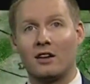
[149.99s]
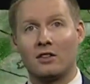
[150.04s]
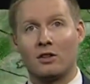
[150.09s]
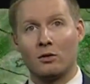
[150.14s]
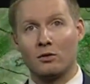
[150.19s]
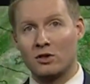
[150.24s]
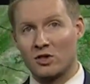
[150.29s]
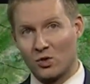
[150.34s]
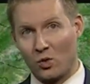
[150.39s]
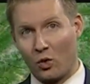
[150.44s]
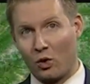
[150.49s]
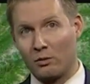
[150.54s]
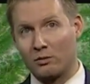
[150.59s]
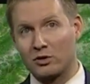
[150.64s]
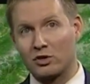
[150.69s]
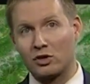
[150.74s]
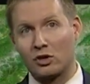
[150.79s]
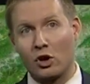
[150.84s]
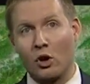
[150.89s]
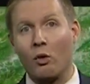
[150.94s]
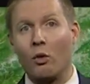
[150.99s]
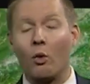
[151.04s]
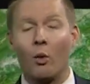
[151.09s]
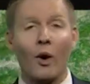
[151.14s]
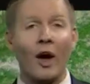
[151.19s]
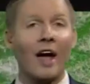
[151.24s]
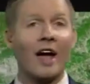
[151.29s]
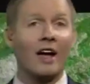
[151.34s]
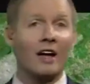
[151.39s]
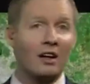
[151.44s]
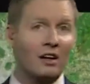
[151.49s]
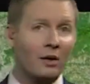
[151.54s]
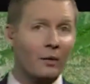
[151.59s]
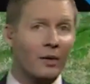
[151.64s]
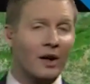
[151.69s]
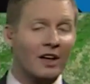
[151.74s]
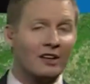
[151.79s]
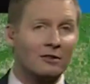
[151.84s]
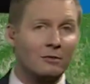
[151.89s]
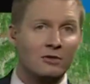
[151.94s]
Those storms go away and
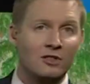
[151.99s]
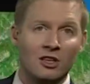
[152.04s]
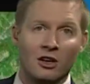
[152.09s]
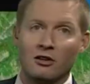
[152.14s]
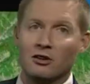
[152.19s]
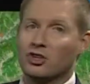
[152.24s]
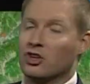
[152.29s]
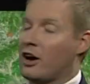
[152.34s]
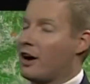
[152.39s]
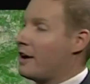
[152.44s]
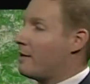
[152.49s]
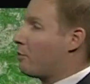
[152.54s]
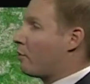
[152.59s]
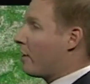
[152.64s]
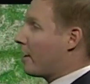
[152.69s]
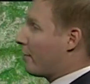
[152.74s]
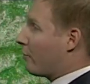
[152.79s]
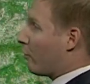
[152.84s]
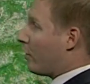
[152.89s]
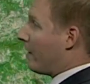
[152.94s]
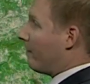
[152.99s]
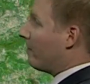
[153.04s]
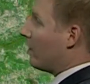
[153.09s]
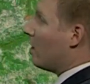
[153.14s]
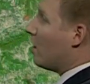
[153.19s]
we get some sunshine to break free.